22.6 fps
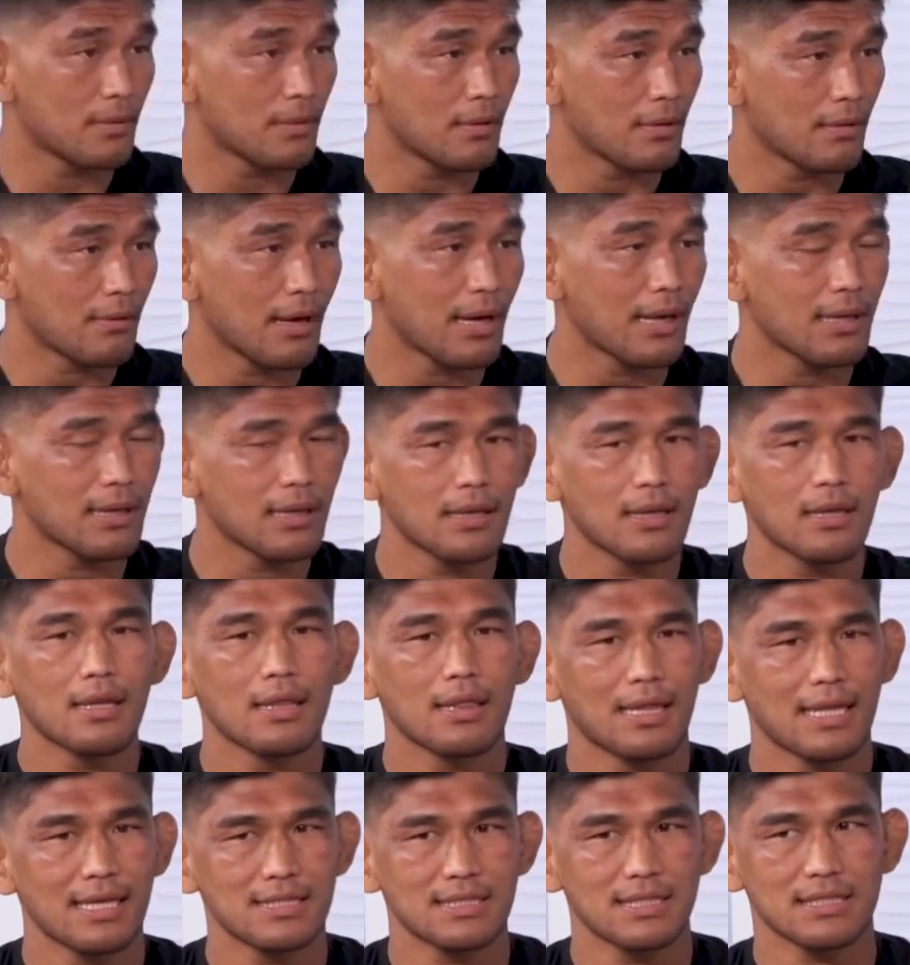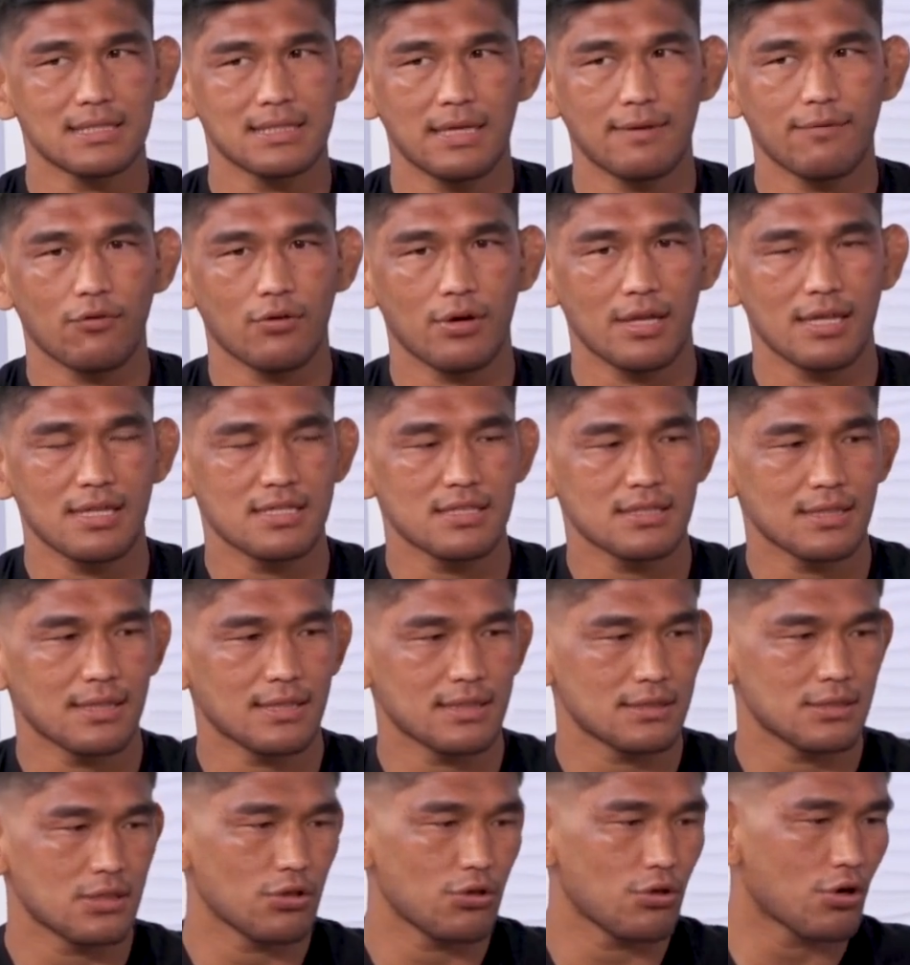right? Let's just say for an
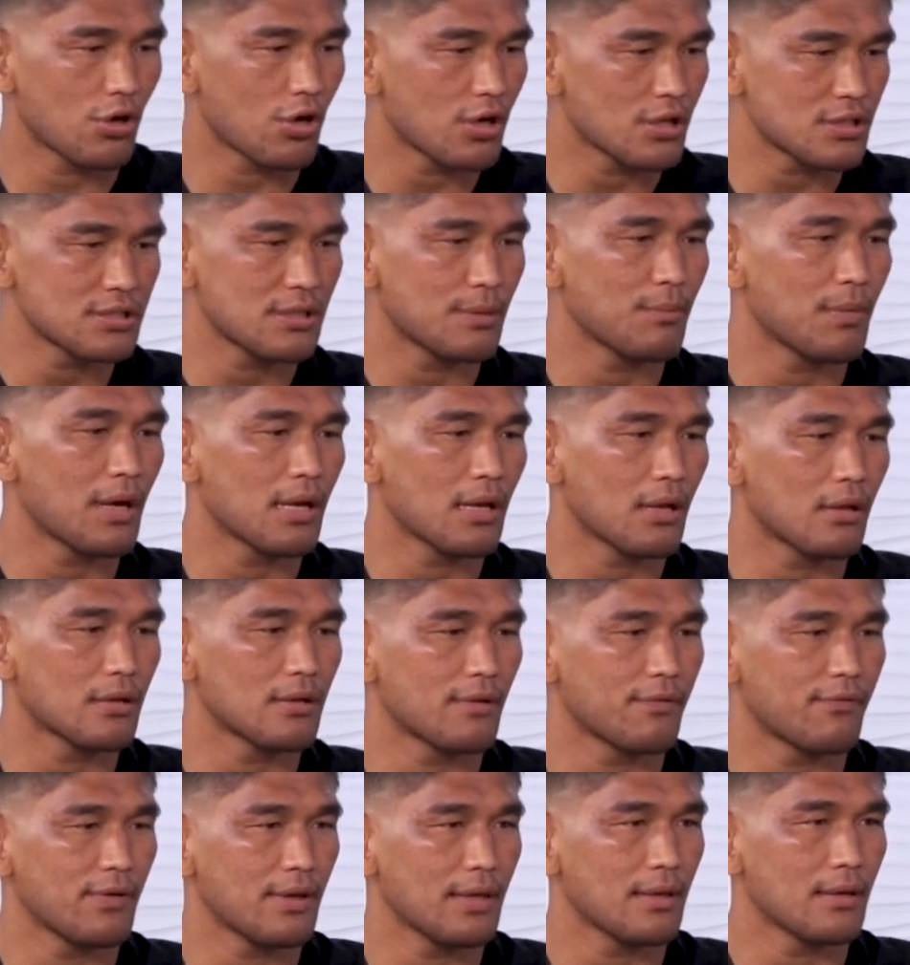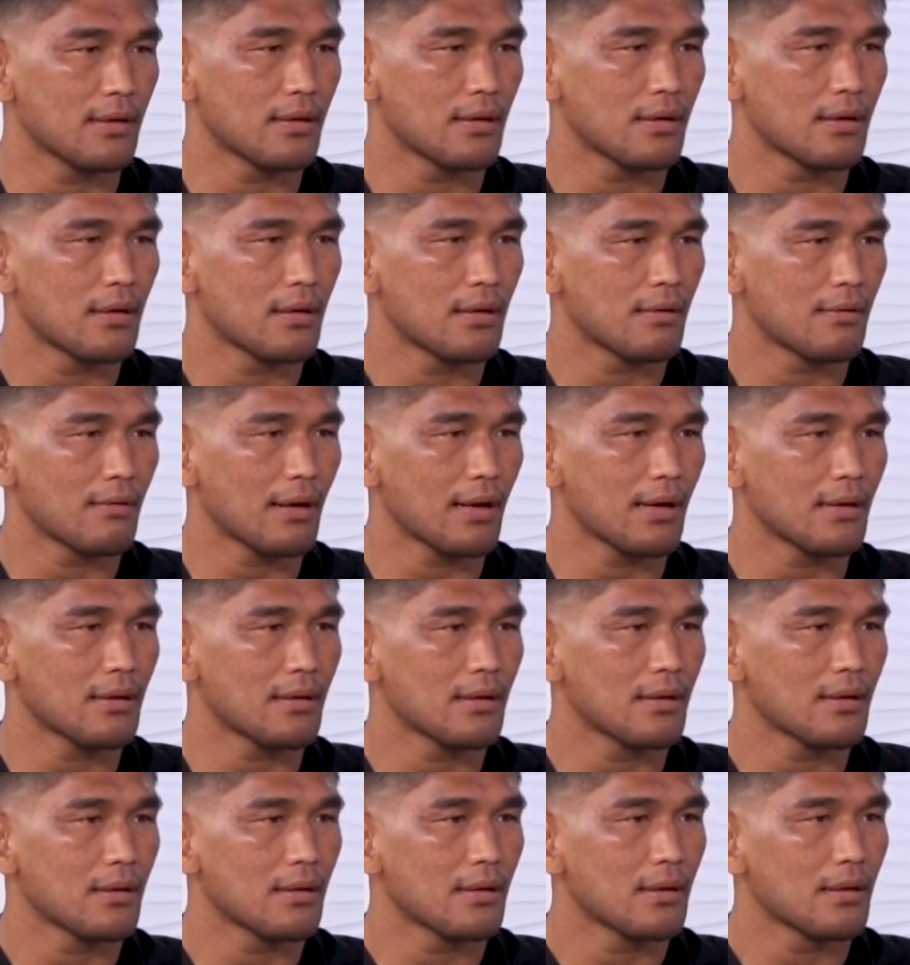instance, you hurt somebody on the feet, right?
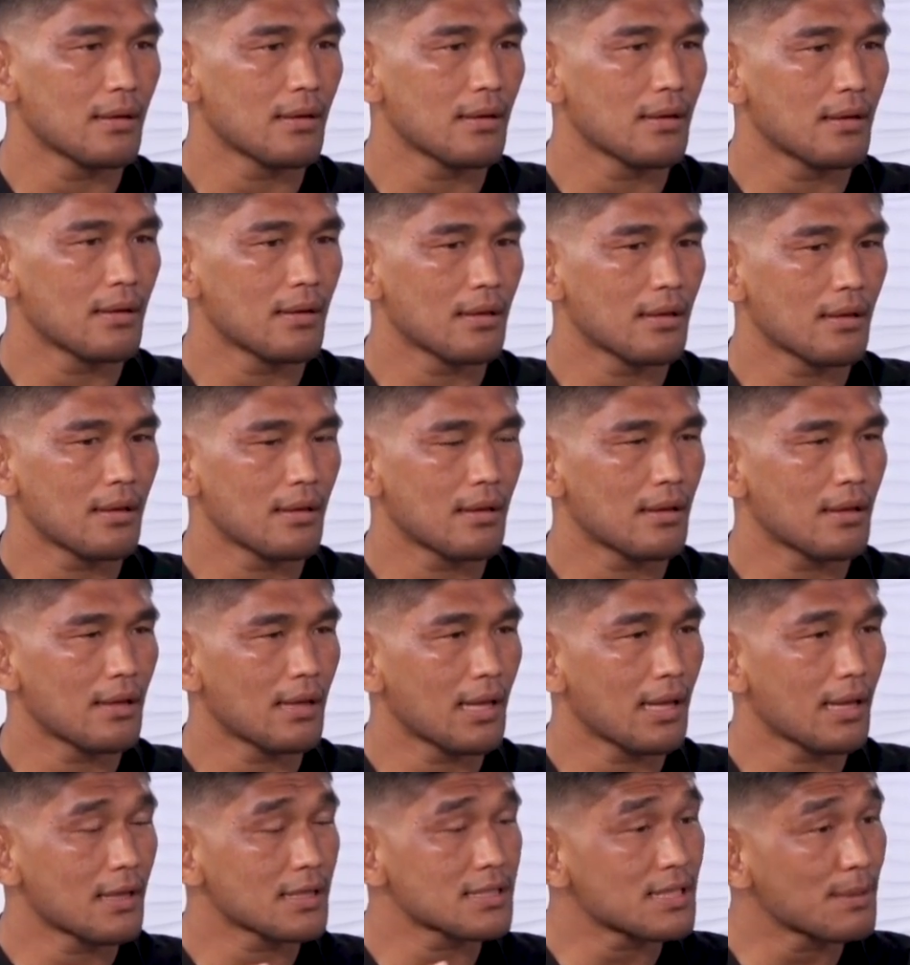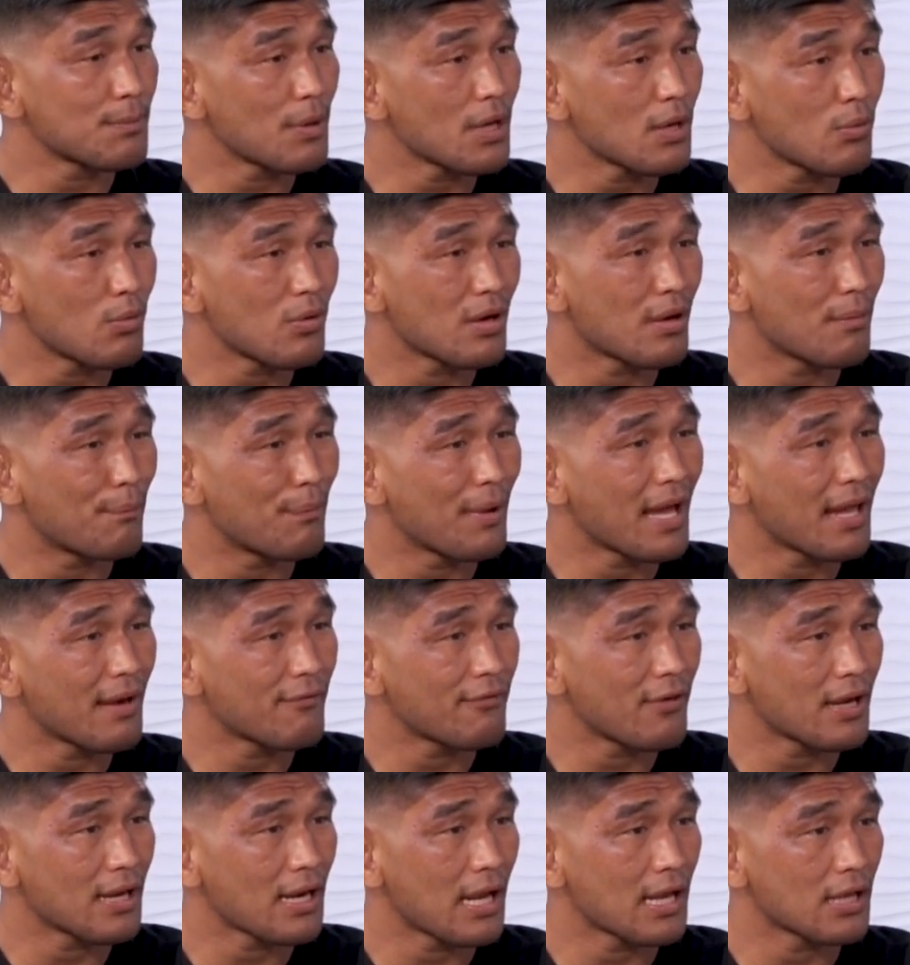somebody with a bad
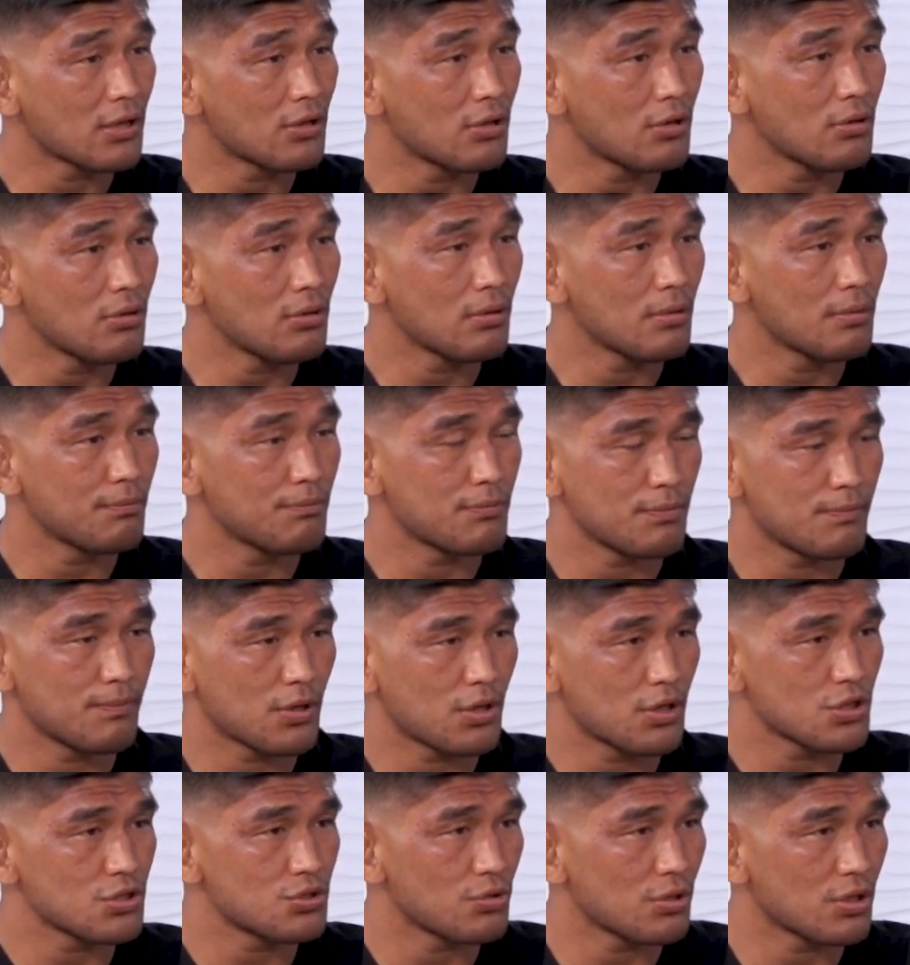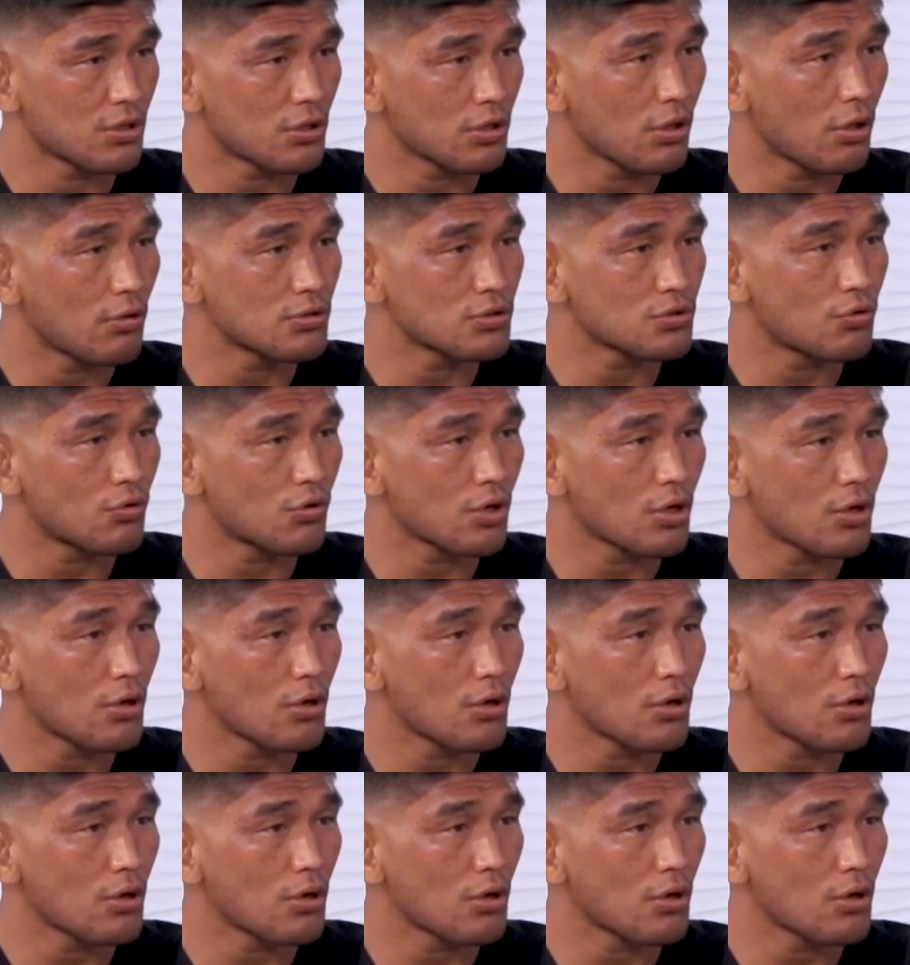fight IQ, because you're in close quarter,